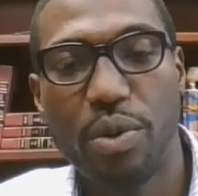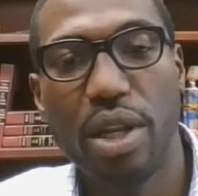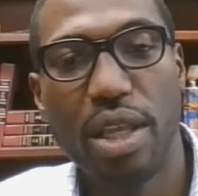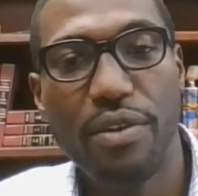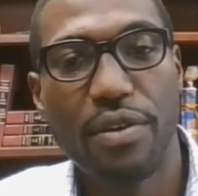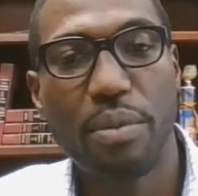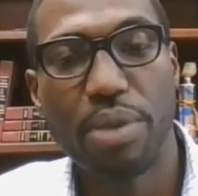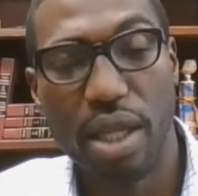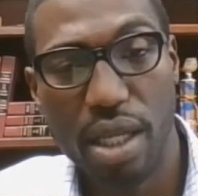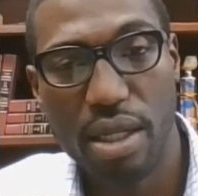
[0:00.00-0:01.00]
reading you've
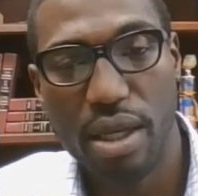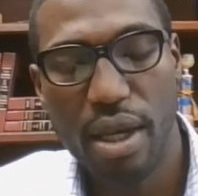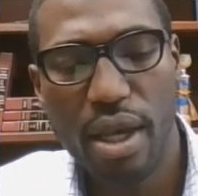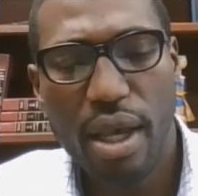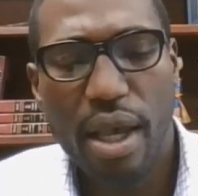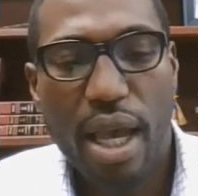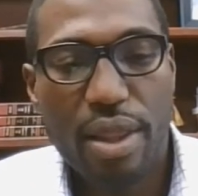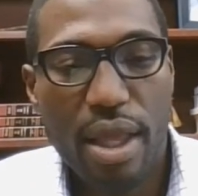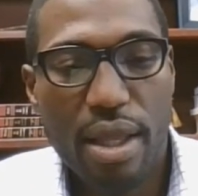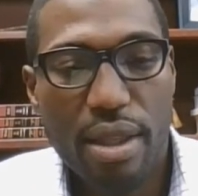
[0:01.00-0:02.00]
completed. And
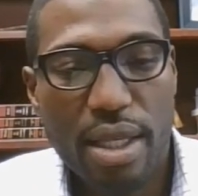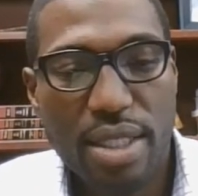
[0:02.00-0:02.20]
then the